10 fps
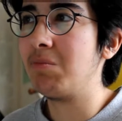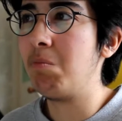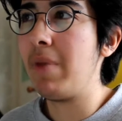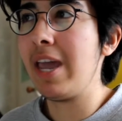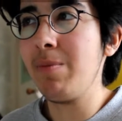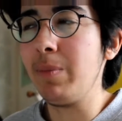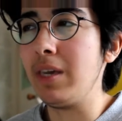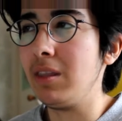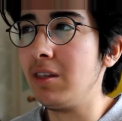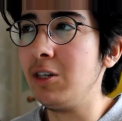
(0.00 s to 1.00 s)

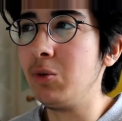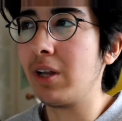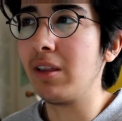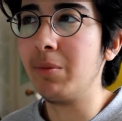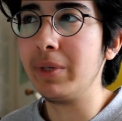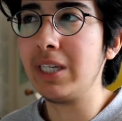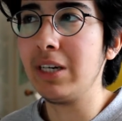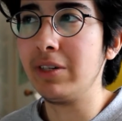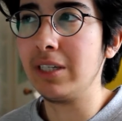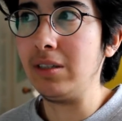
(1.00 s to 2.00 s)
maybe the nuclear
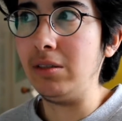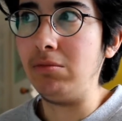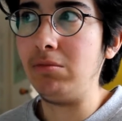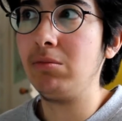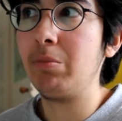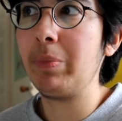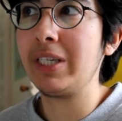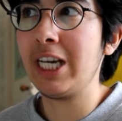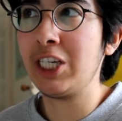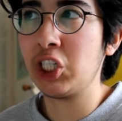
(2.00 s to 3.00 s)
material,
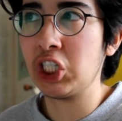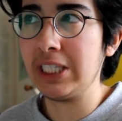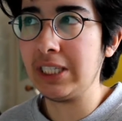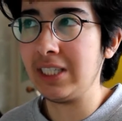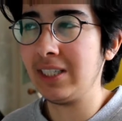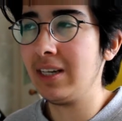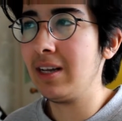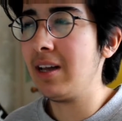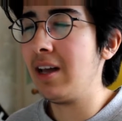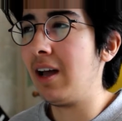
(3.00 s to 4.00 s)
potentially.
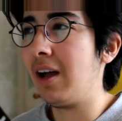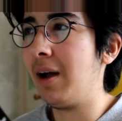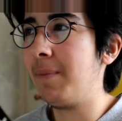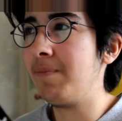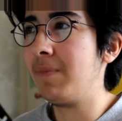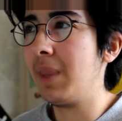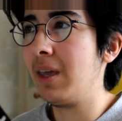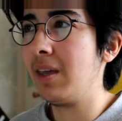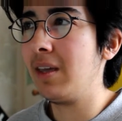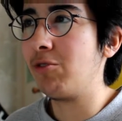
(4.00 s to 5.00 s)

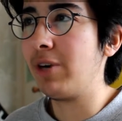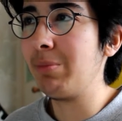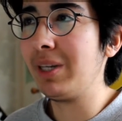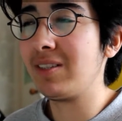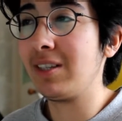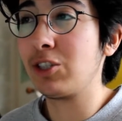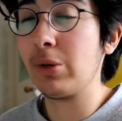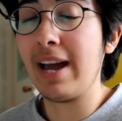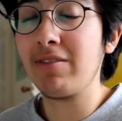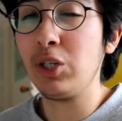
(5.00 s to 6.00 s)
Red blood cells
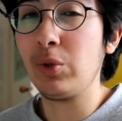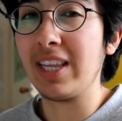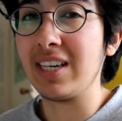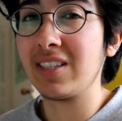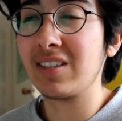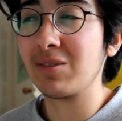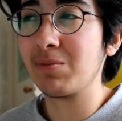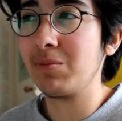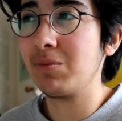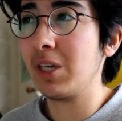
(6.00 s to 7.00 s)
don't have a nucleus.
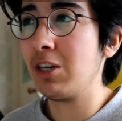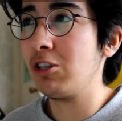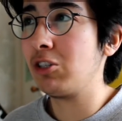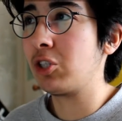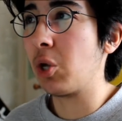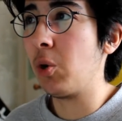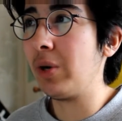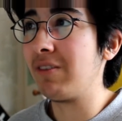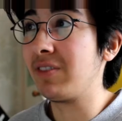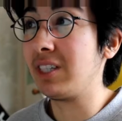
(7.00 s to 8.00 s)
So
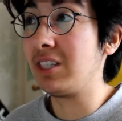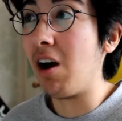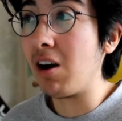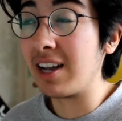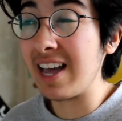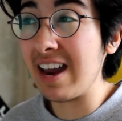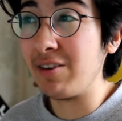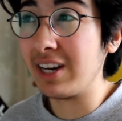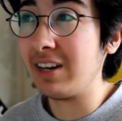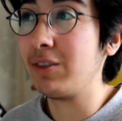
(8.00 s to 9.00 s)
if the darker
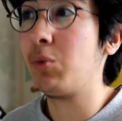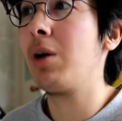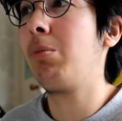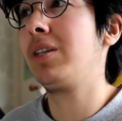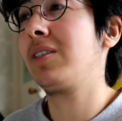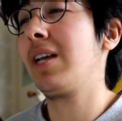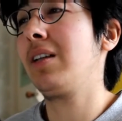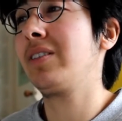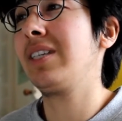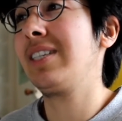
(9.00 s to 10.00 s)
area of the white blood
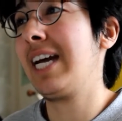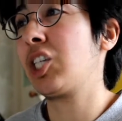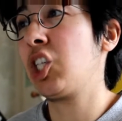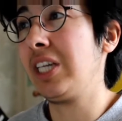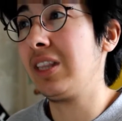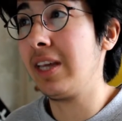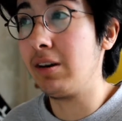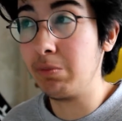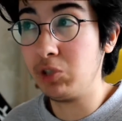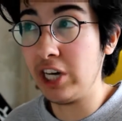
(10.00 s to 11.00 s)
cells is actually
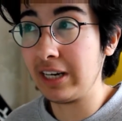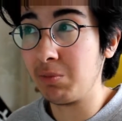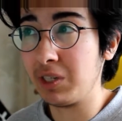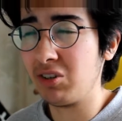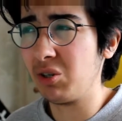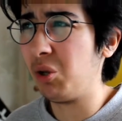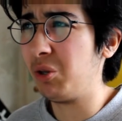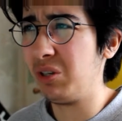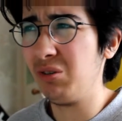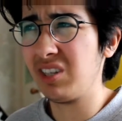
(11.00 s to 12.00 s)
their genetic material,
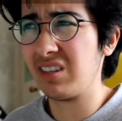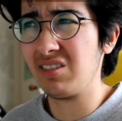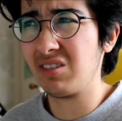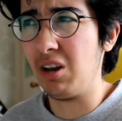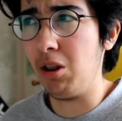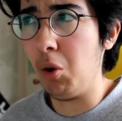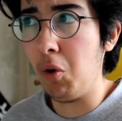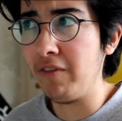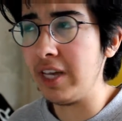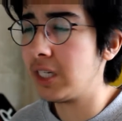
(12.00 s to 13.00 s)
although it looks like there's a lot
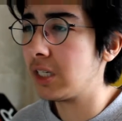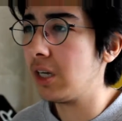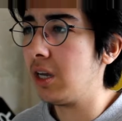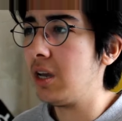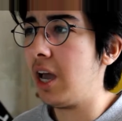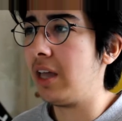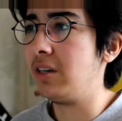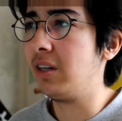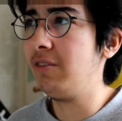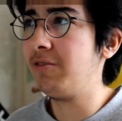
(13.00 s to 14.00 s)
of it,
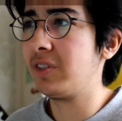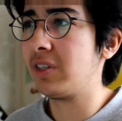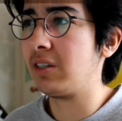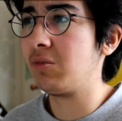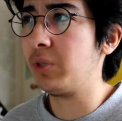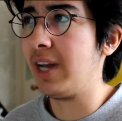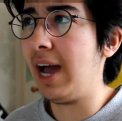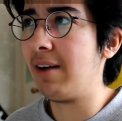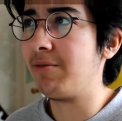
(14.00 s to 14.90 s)
and the lymphocyte would